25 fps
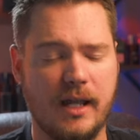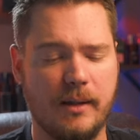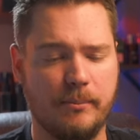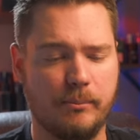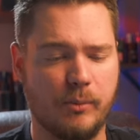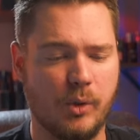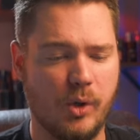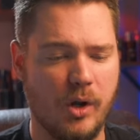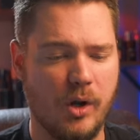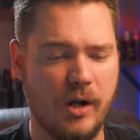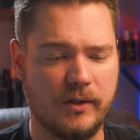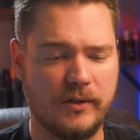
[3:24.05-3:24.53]

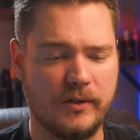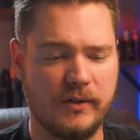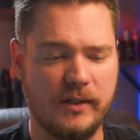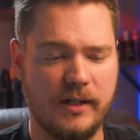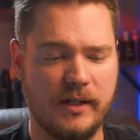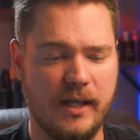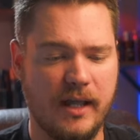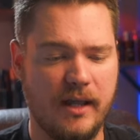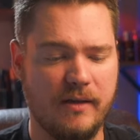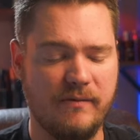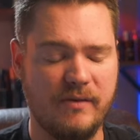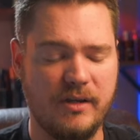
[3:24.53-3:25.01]
and
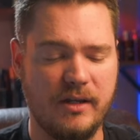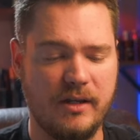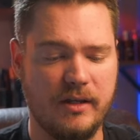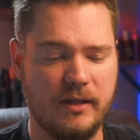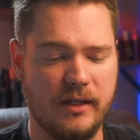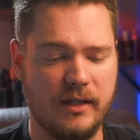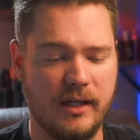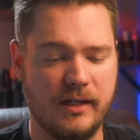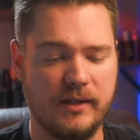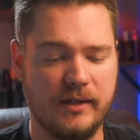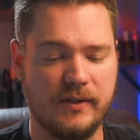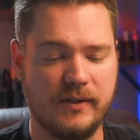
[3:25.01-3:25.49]
and heavy
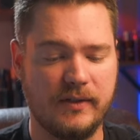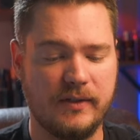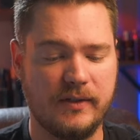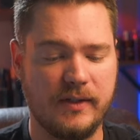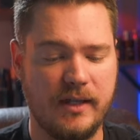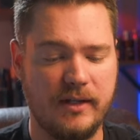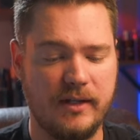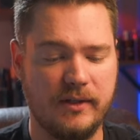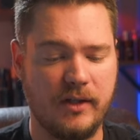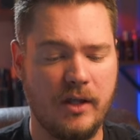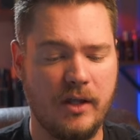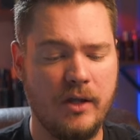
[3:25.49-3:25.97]
kind of
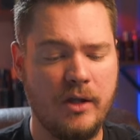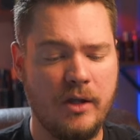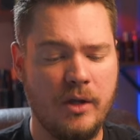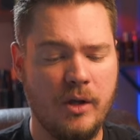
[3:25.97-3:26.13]
scent